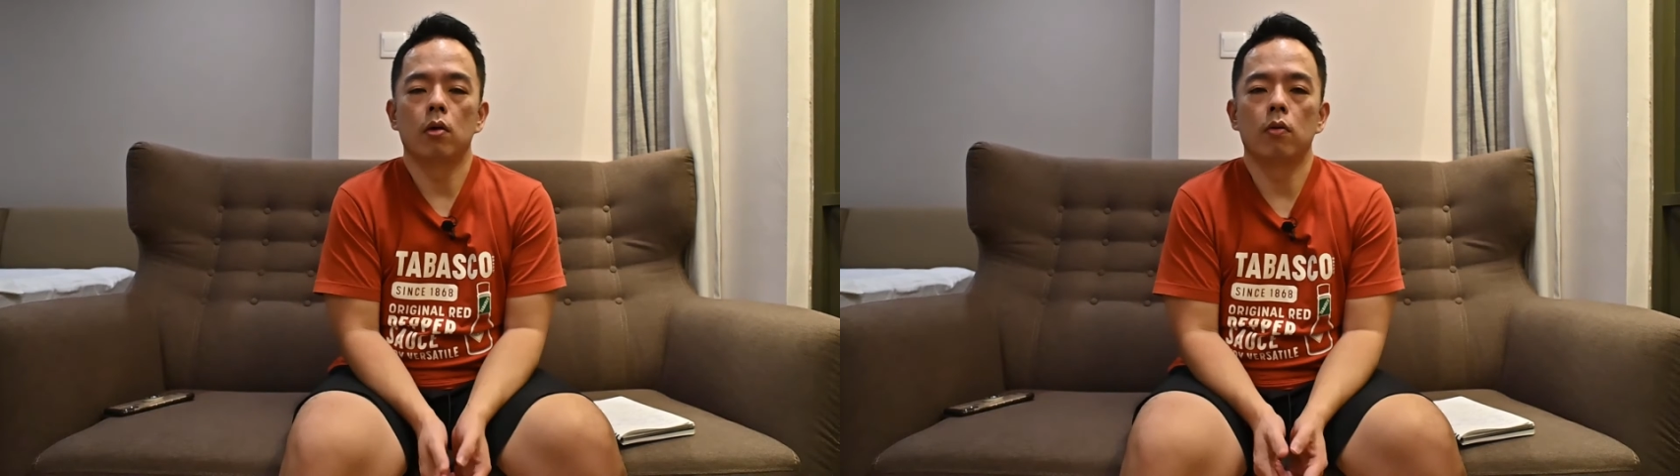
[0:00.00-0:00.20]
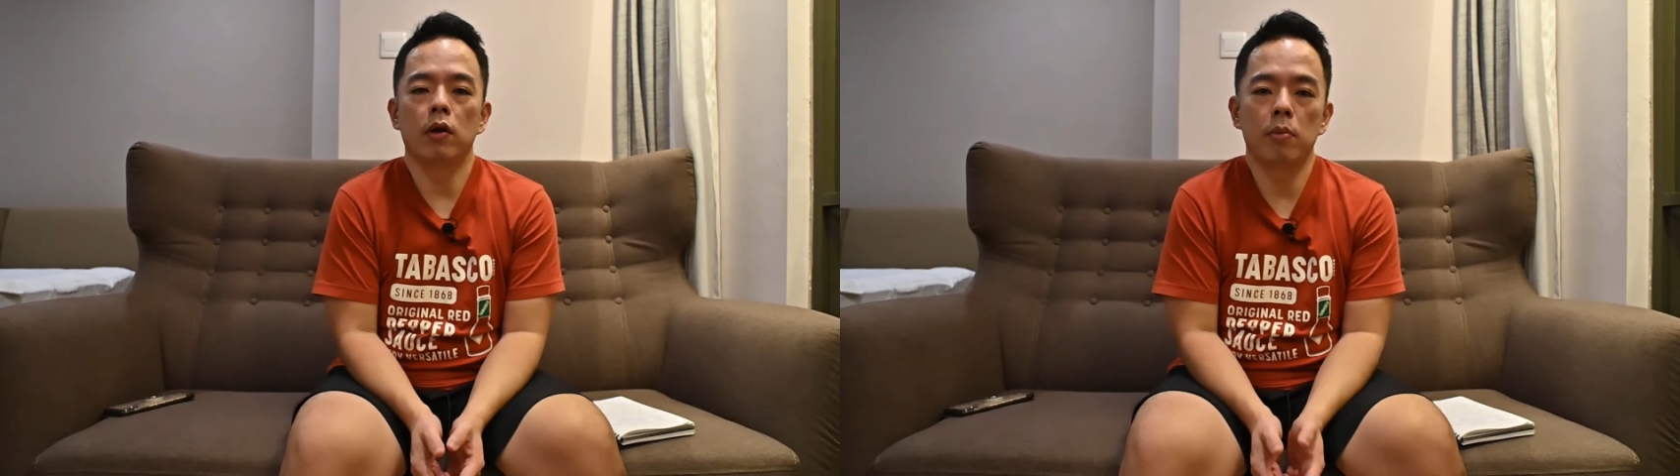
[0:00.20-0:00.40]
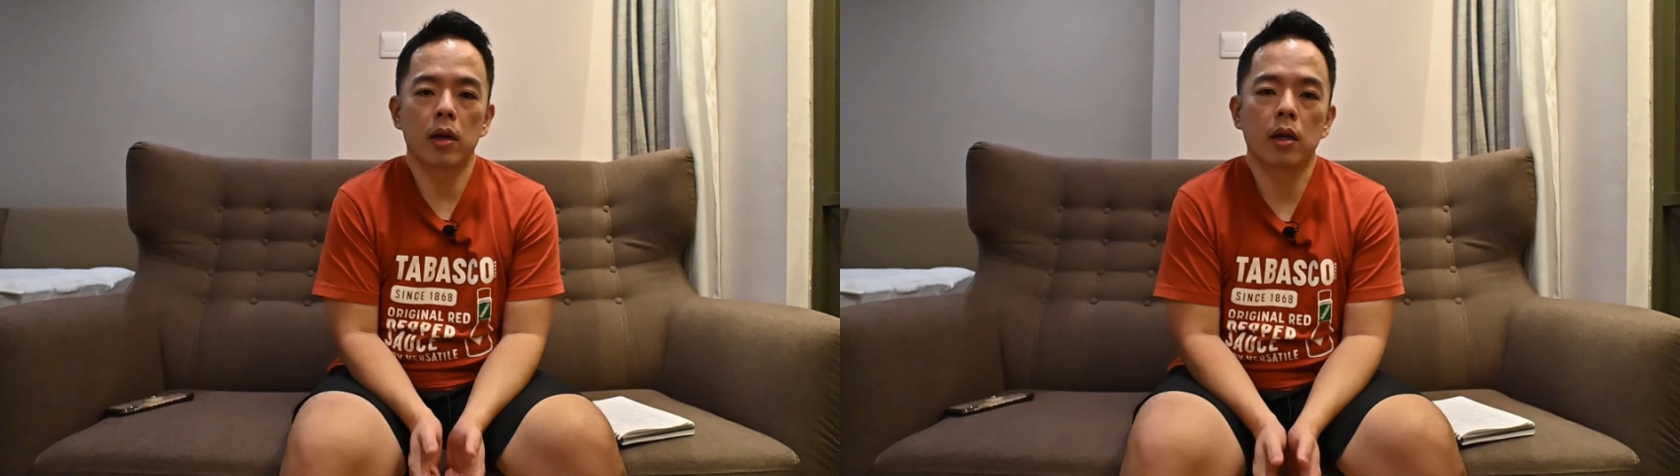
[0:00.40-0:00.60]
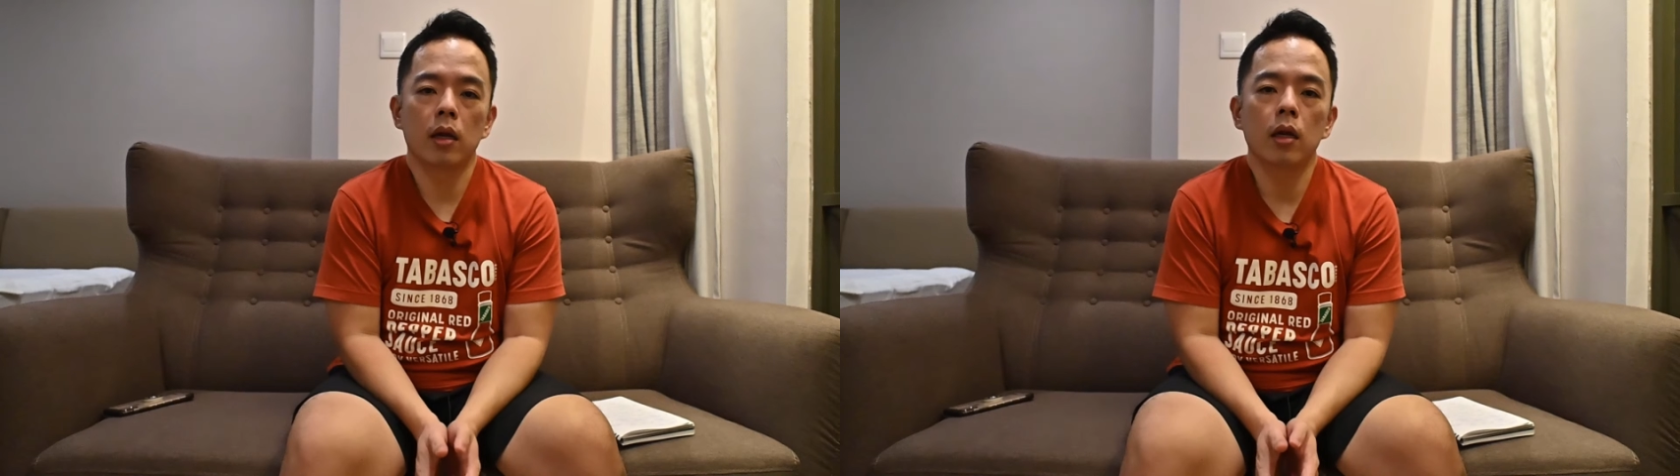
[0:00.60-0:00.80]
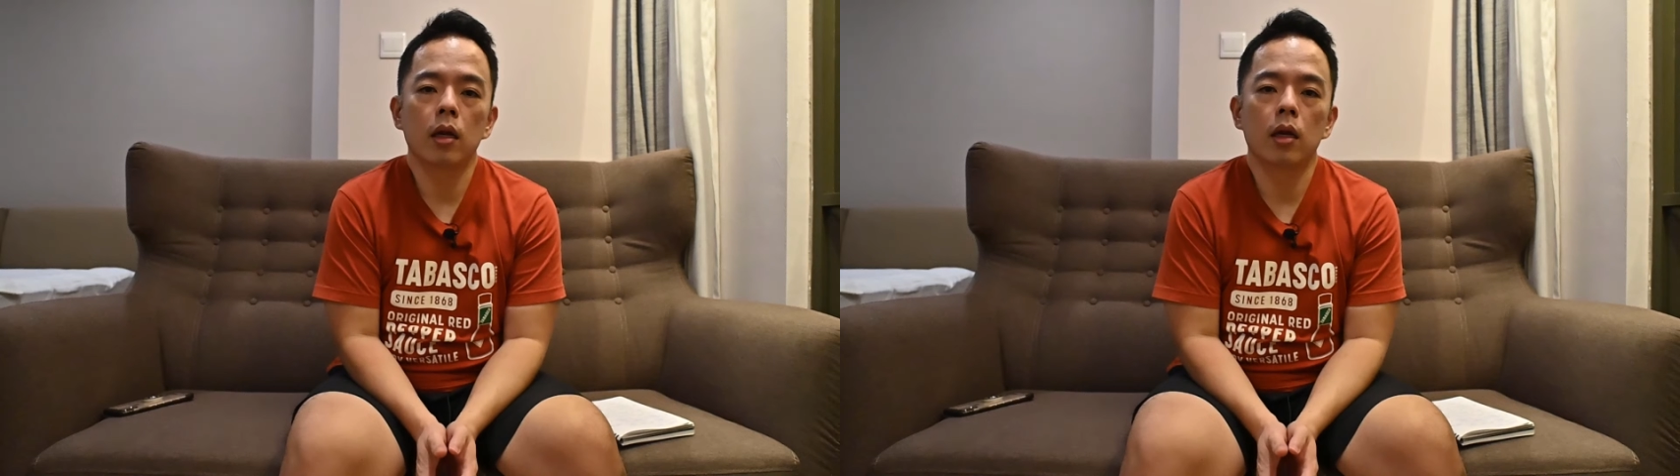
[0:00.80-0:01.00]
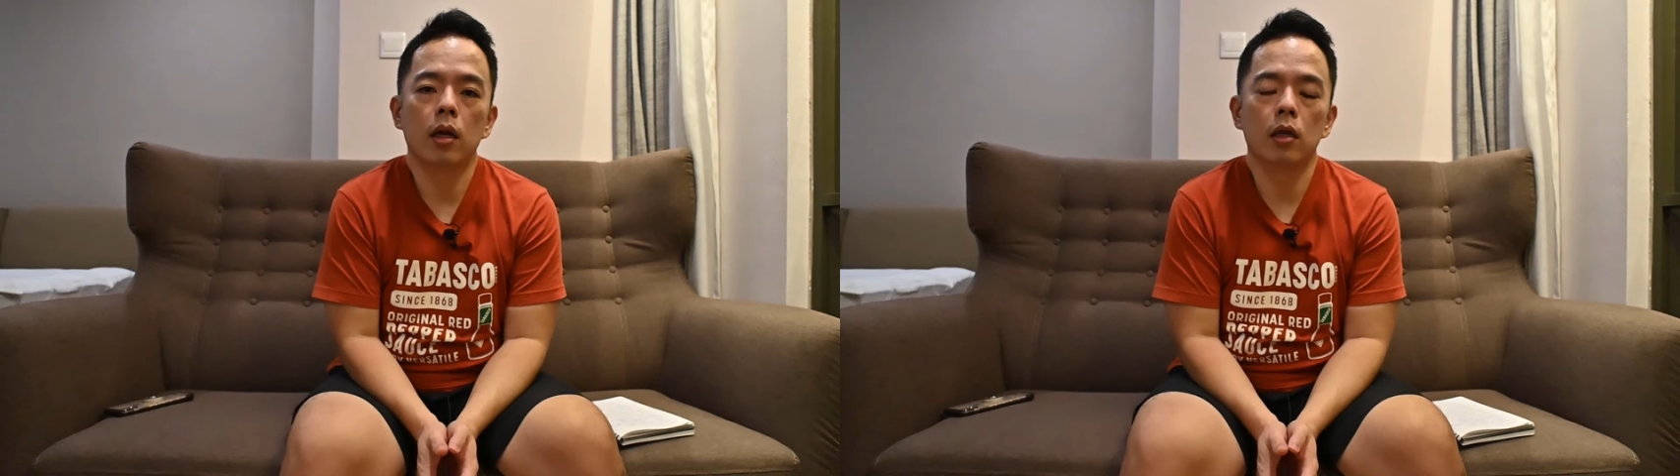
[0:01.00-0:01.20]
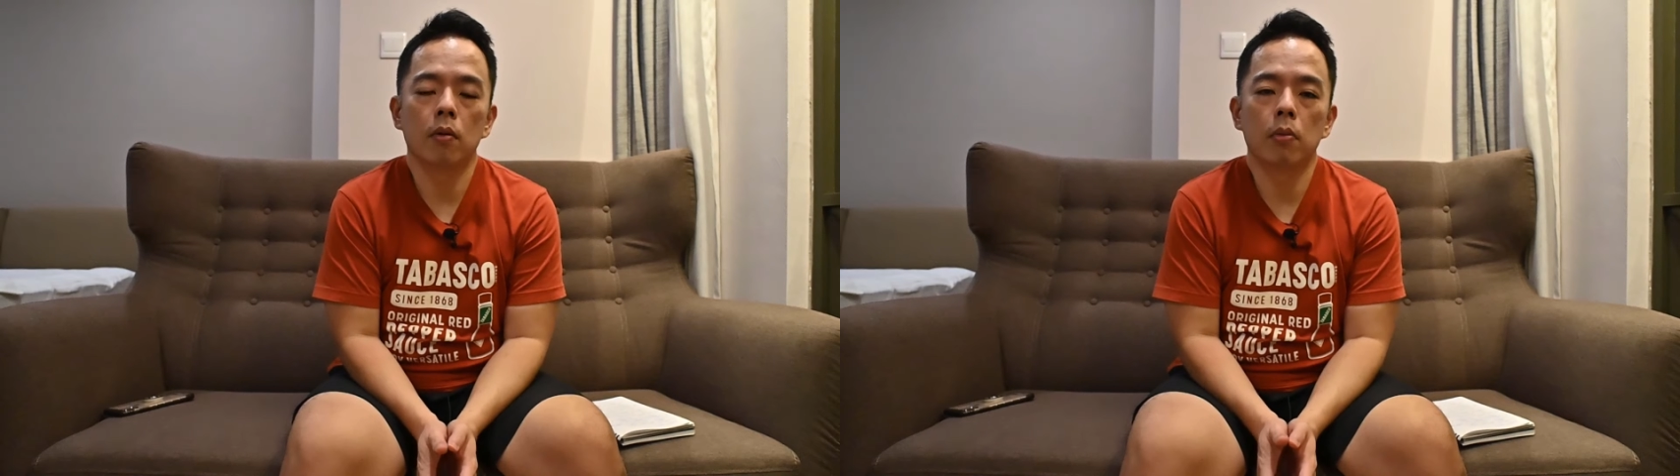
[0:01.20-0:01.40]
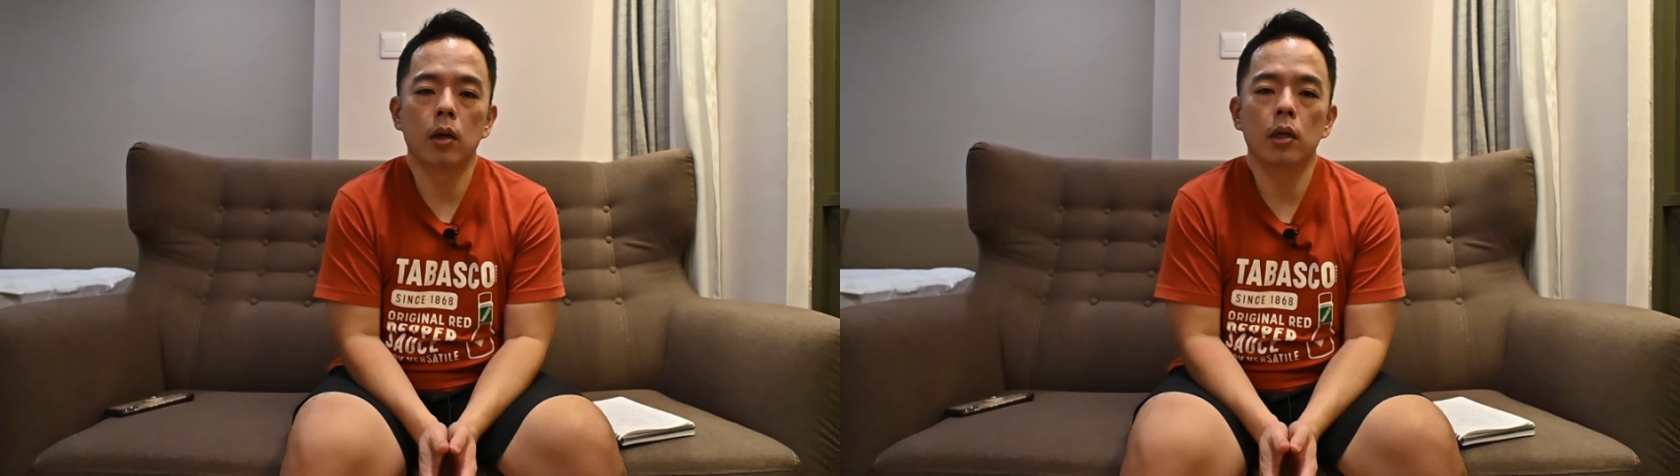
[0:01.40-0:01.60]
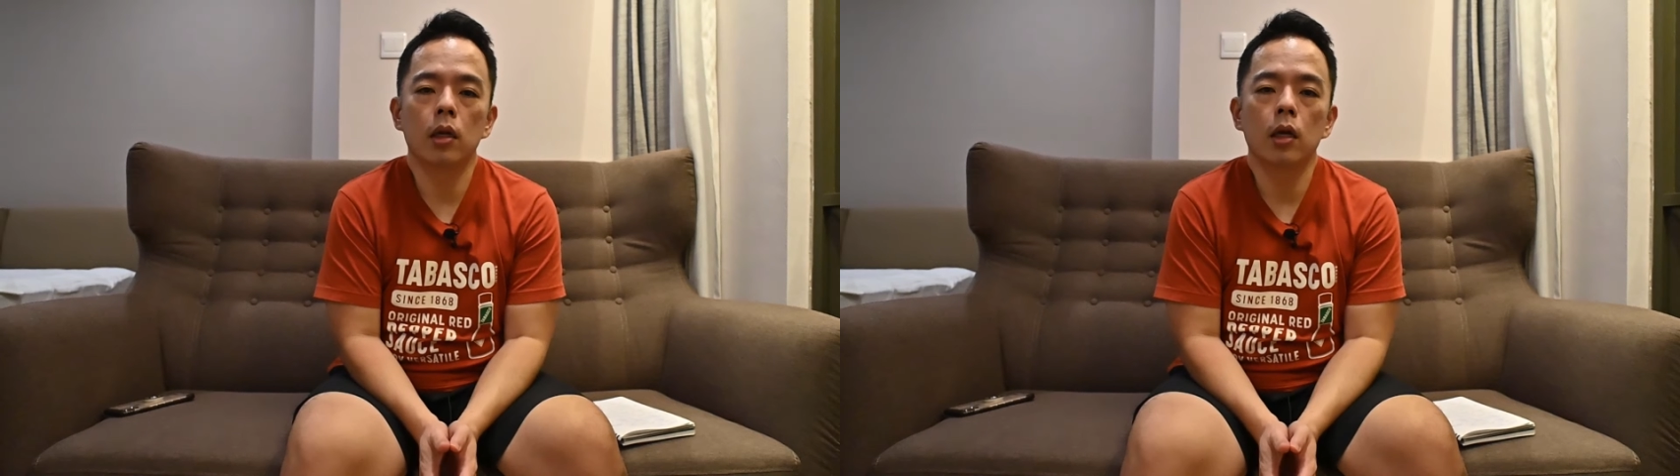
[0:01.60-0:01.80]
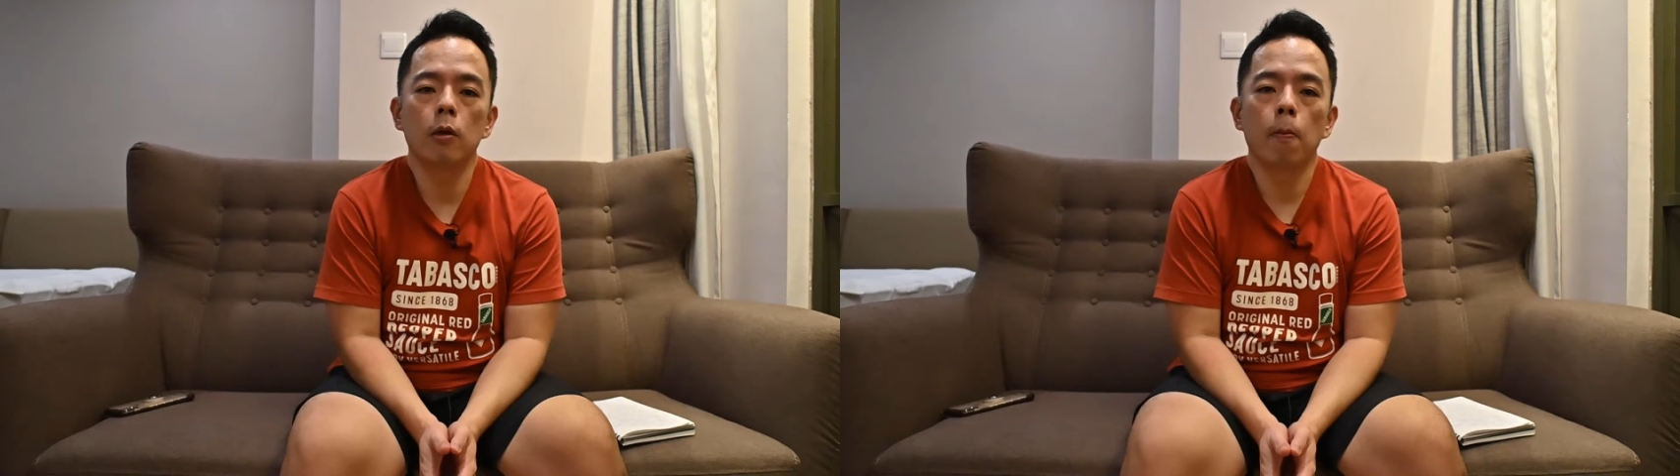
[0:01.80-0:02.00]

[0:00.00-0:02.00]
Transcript: remaining in your body,